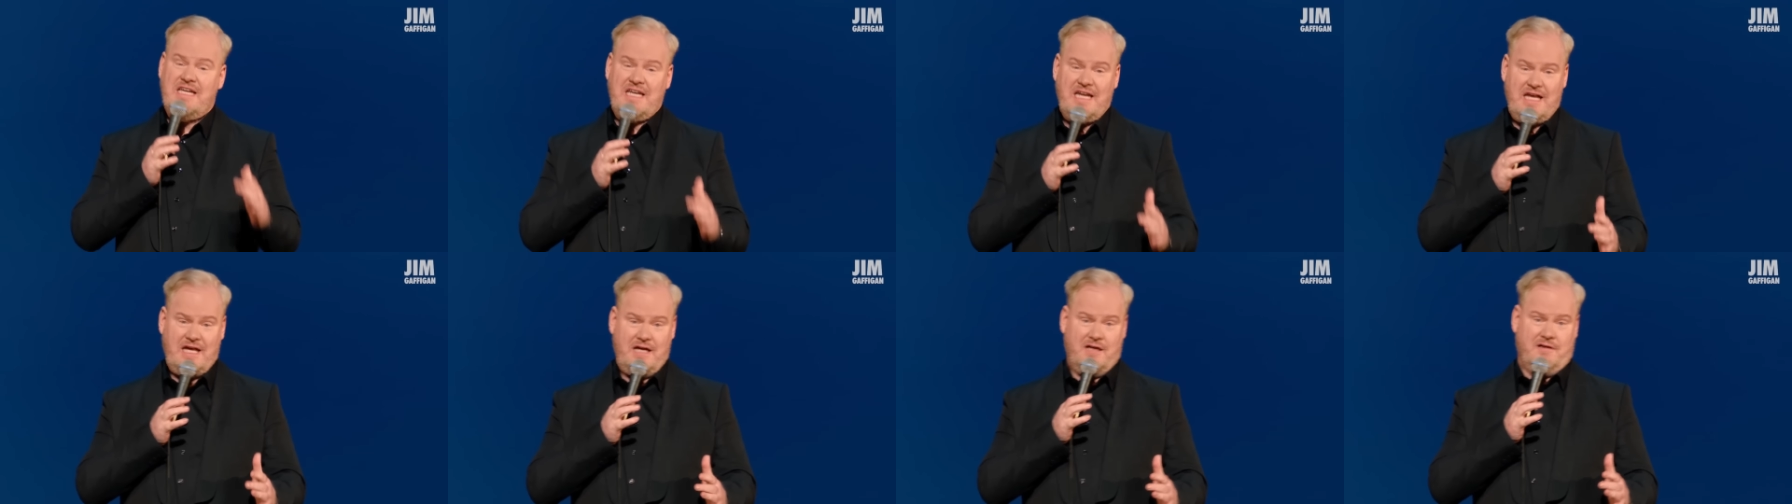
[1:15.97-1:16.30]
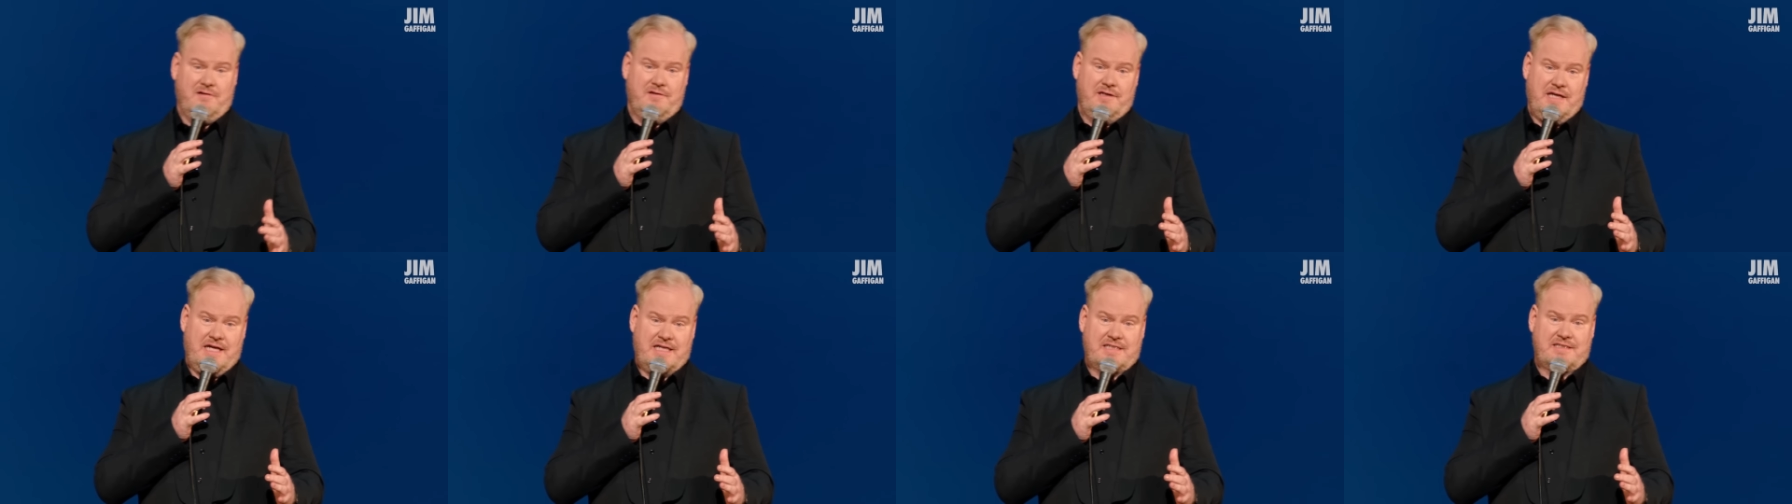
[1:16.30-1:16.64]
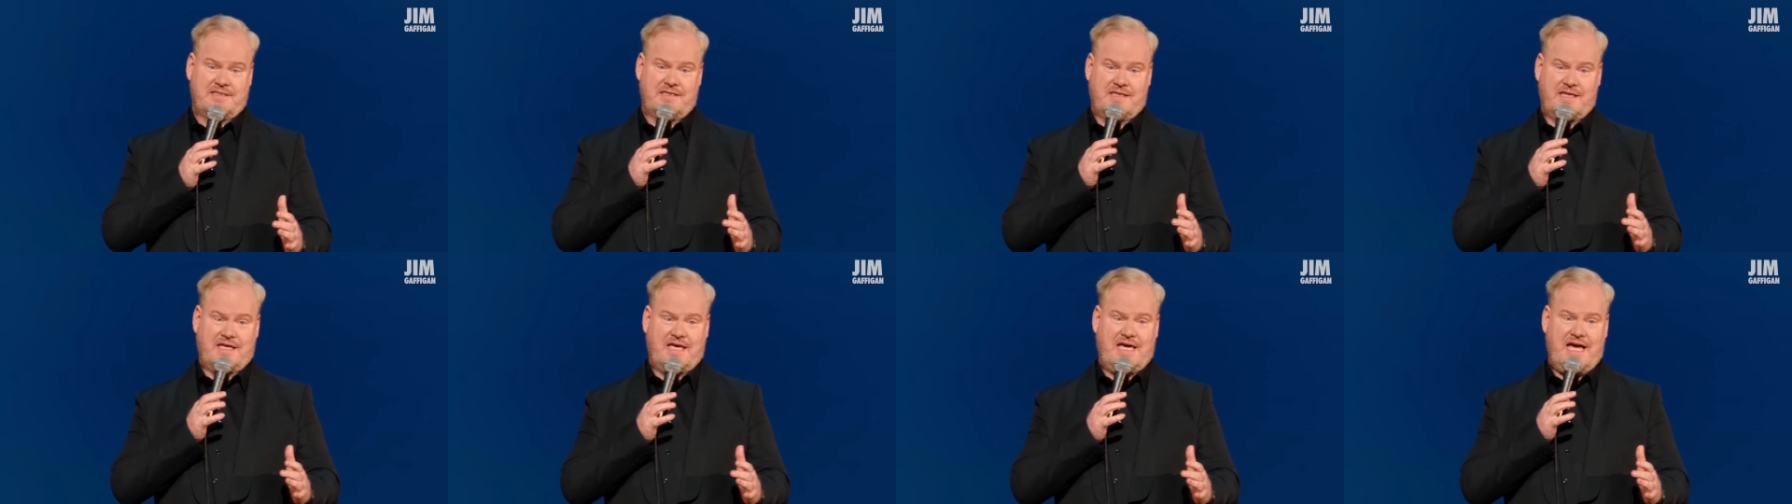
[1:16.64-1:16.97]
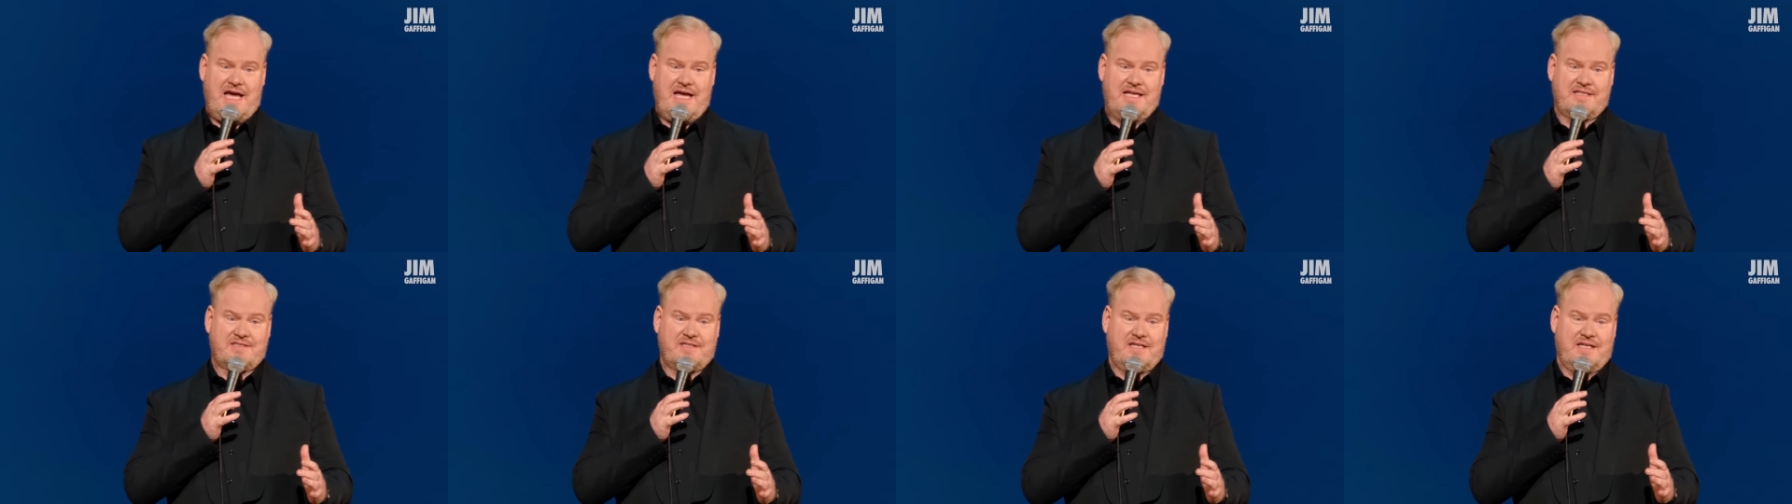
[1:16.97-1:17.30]
kneel next to the
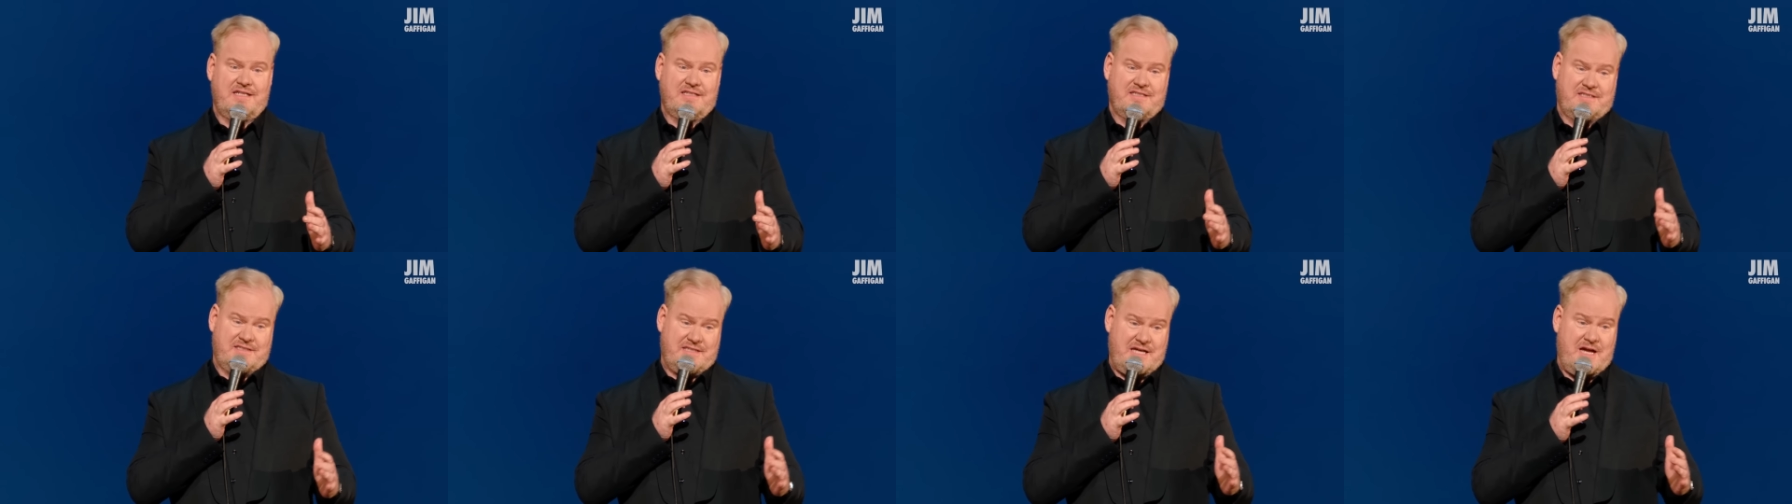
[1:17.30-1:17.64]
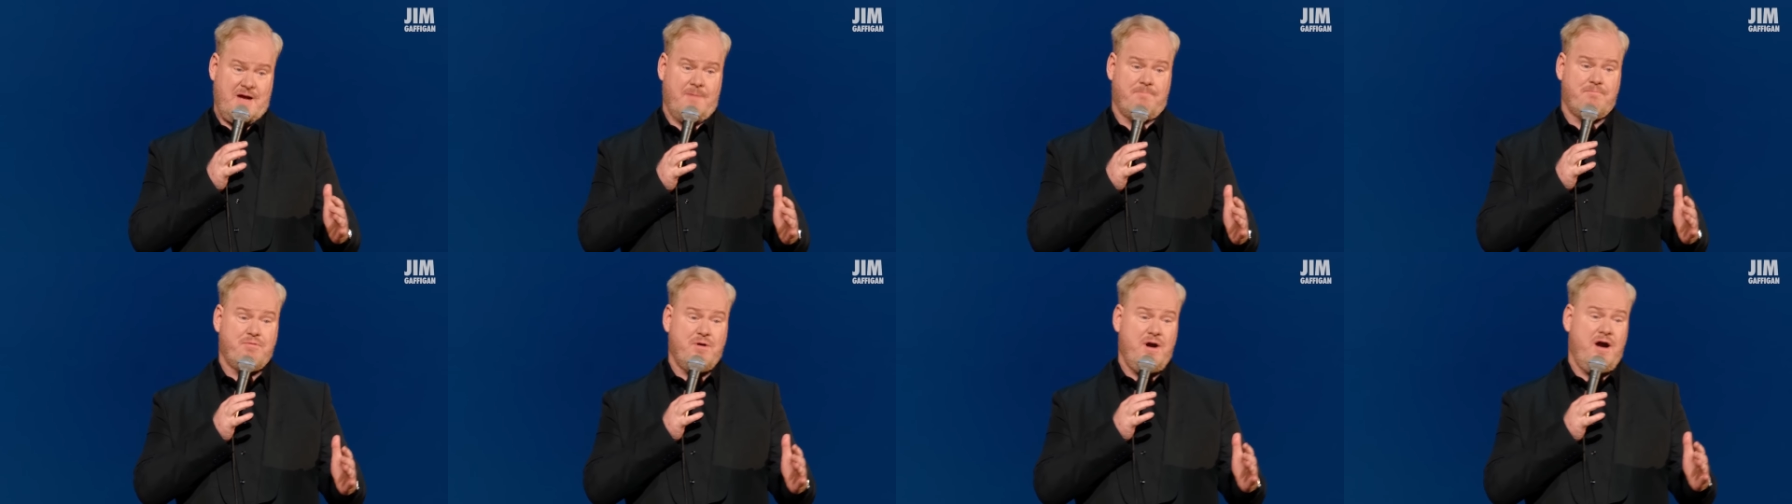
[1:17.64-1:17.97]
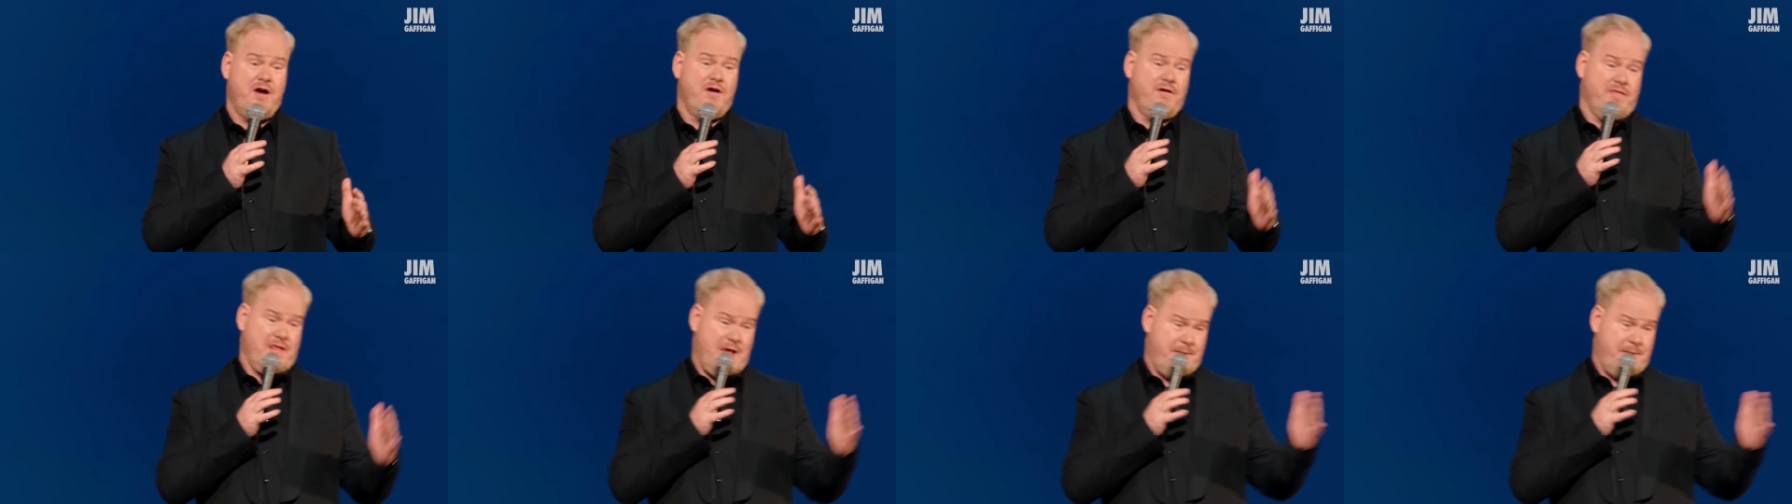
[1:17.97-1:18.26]
casket and say a prayer.